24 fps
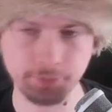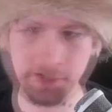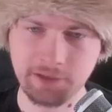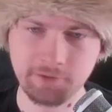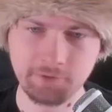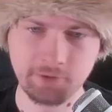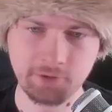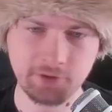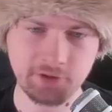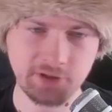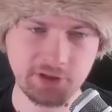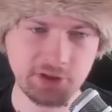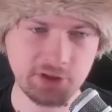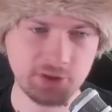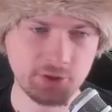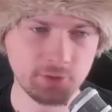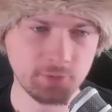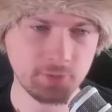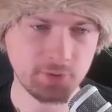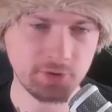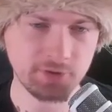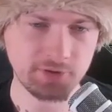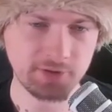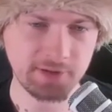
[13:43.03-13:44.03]
Now I've got the
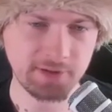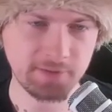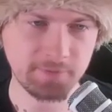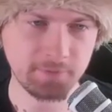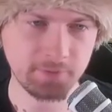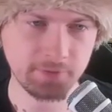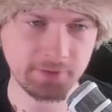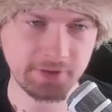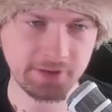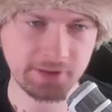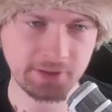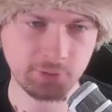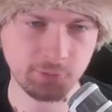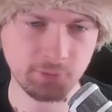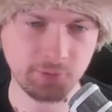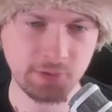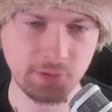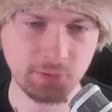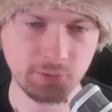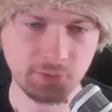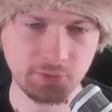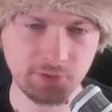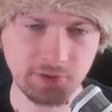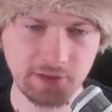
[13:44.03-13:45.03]
issue because I thought that I would
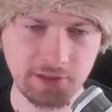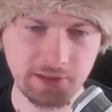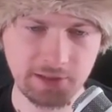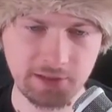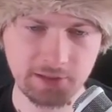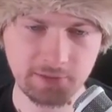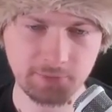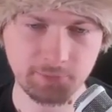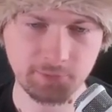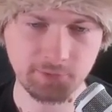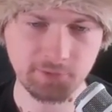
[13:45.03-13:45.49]
be able to take